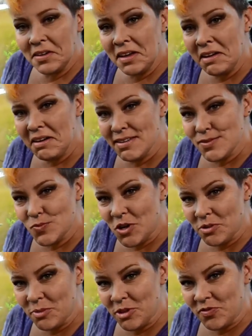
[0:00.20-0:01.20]
Hey guys, and
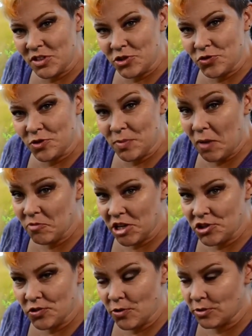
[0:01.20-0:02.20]
welcome to the Fish Room. I'm
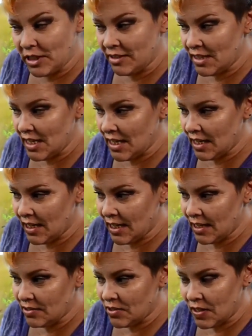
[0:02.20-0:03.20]
Rachel O'Leary,
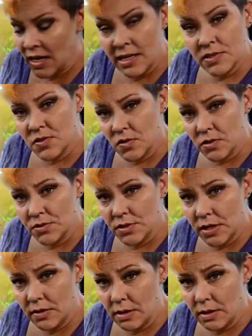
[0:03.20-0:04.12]
and today is Thursday.